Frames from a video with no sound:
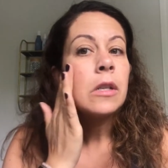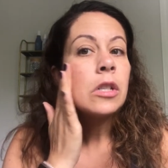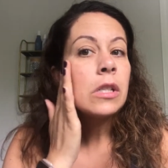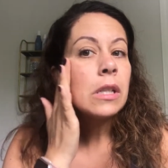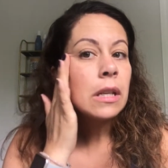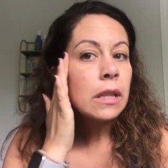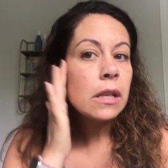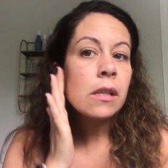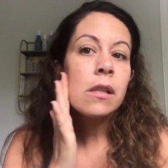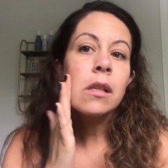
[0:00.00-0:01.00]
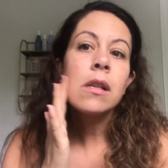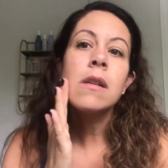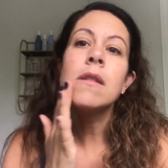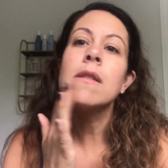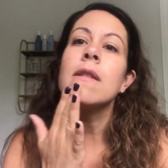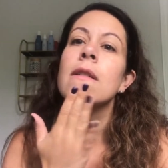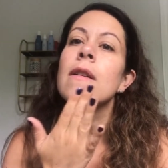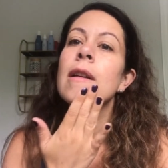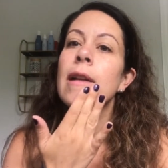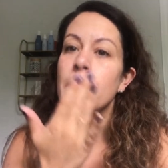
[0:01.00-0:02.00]
just like this.
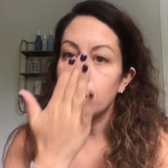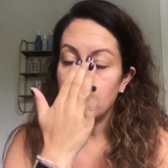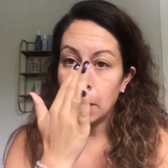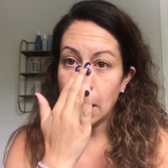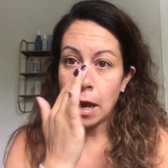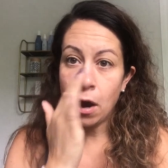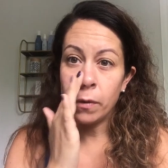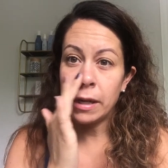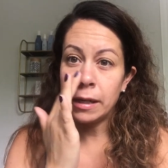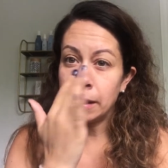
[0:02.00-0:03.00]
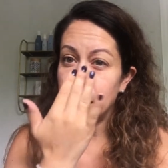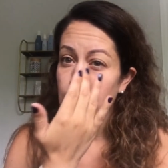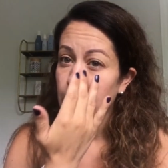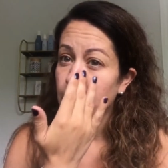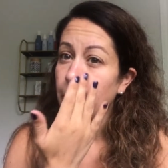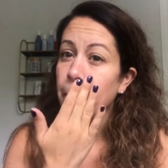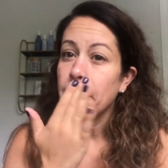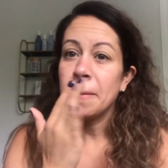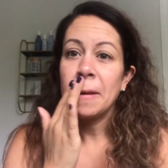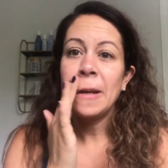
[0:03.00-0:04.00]
Um, always,
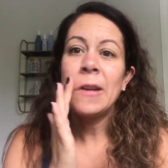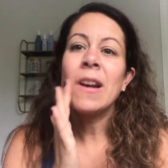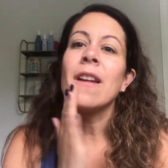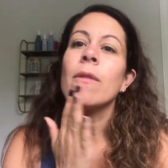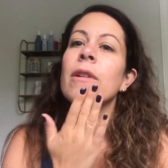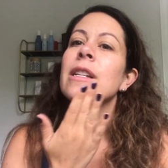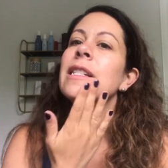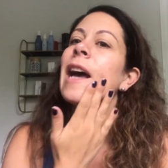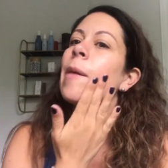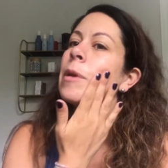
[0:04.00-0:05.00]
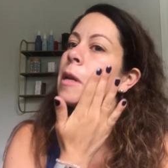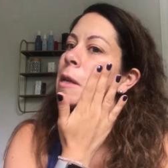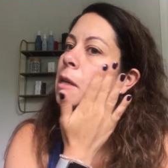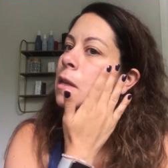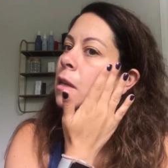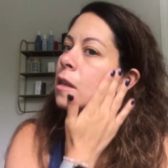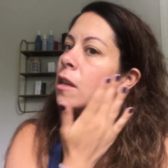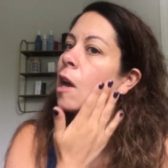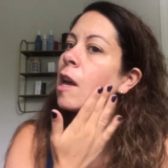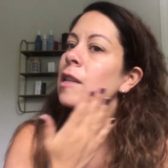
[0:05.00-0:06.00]
you kind of want to dab it in,
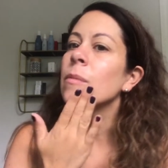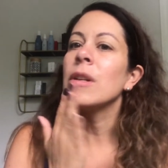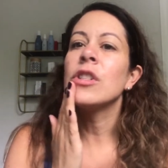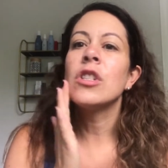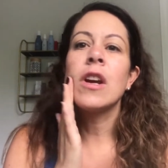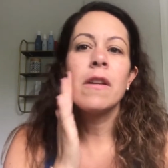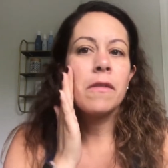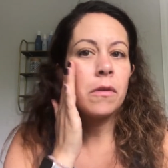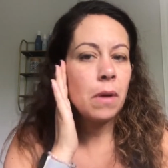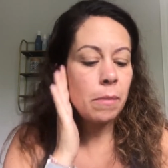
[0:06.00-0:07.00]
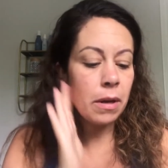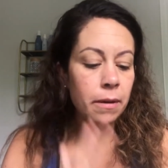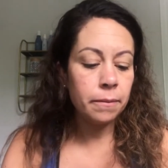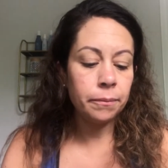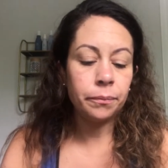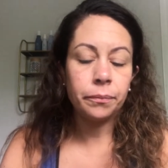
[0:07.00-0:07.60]
not as much of the rubbing.